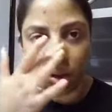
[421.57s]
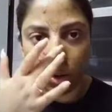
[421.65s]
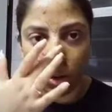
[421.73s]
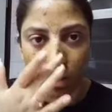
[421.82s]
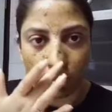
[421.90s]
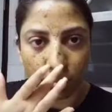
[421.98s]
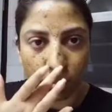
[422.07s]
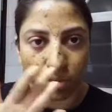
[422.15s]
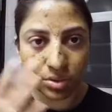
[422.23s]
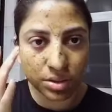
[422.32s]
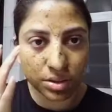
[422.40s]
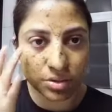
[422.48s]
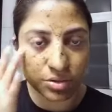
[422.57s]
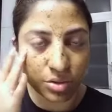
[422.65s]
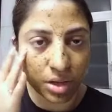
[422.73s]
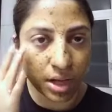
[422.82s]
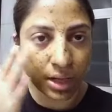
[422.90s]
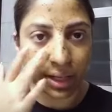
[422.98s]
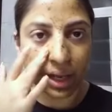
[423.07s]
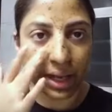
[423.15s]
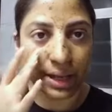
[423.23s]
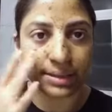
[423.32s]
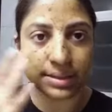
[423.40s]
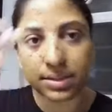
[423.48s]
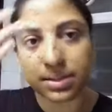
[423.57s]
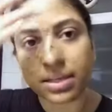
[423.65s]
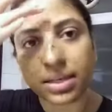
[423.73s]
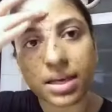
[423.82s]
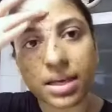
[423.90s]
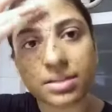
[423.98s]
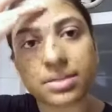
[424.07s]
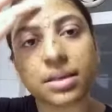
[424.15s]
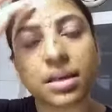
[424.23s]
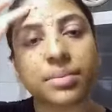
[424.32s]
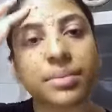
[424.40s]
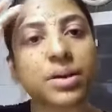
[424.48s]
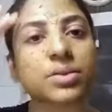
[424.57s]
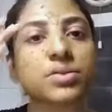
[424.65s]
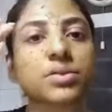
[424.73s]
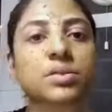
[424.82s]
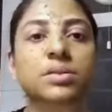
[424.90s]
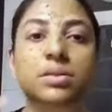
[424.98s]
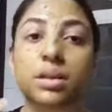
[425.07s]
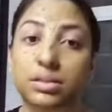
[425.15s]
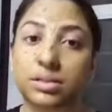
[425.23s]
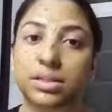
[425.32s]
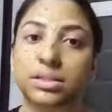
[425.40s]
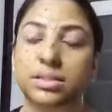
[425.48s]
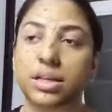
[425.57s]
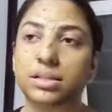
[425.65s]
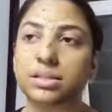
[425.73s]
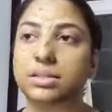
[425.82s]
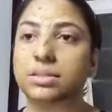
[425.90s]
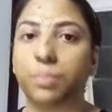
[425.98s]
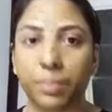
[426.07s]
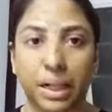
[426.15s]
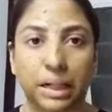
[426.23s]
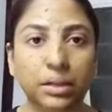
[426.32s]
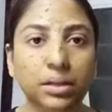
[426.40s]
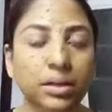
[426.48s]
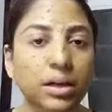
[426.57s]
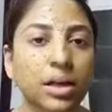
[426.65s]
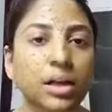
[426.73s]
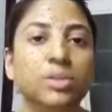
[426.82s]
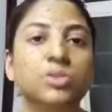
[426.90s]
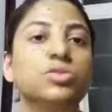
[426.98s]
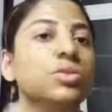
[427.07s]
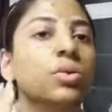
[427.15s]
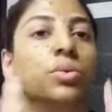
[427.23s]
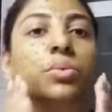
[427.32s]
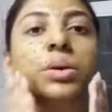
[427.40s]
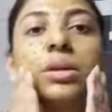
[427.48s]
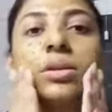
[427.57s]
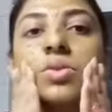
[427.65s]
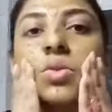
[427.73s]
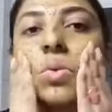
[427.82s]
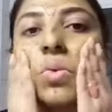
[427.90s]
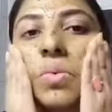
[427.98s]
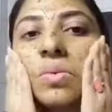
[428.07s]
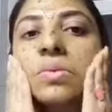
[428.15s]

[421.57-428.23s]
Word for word: almost dry and sticky sticky because it contains milk so we need to